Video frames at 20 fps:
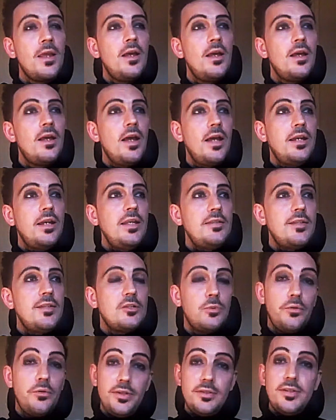And he says,
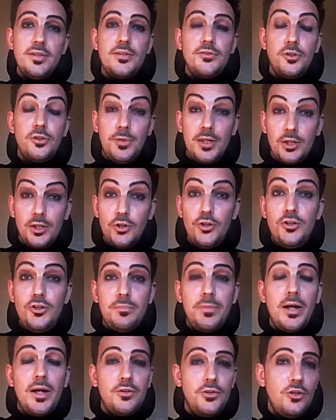well, this says something good
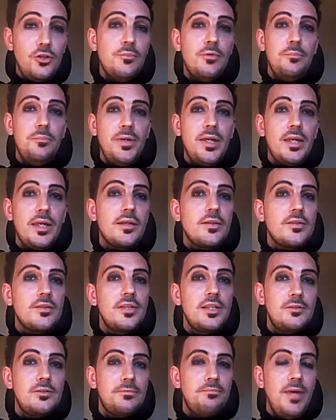about human beings.
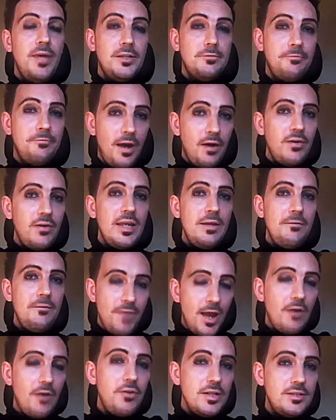It's very,
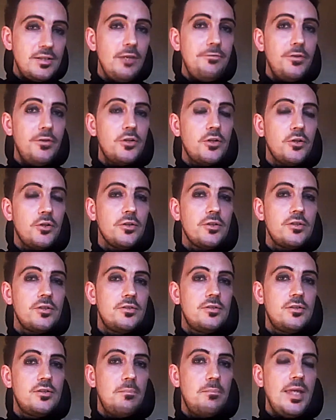very difficult
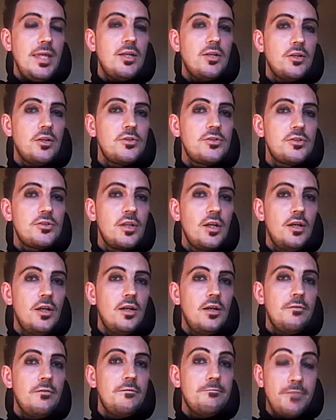to make us
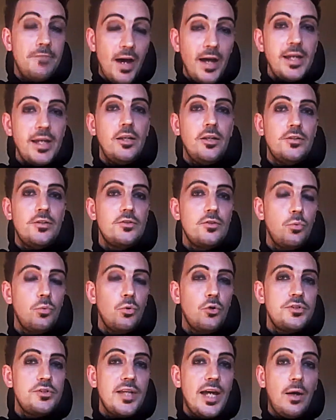violent
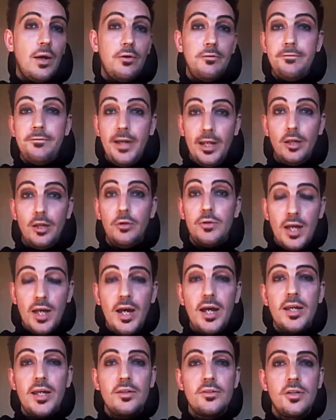towards our fellow
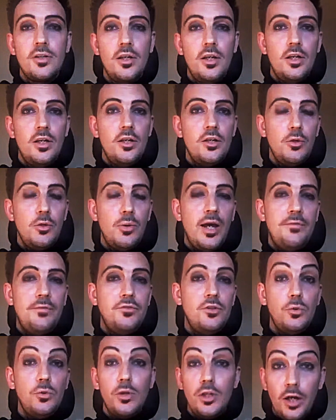kind. You have to
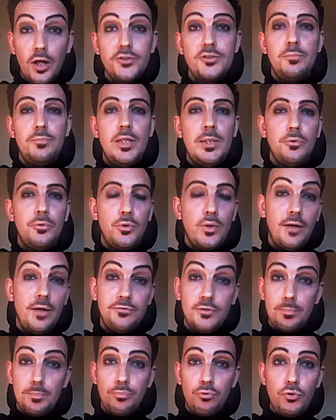do a lot to people. You have to
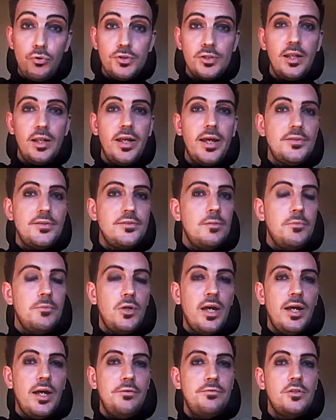brutalize them. You
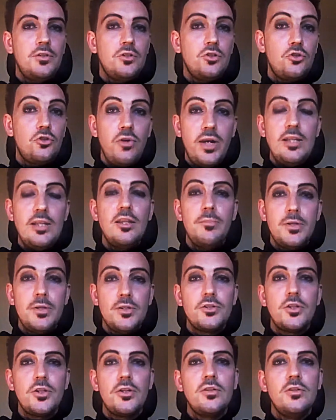have to train them in
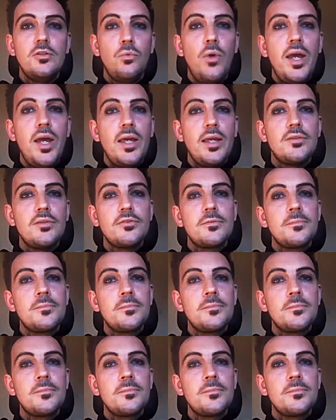certain ways.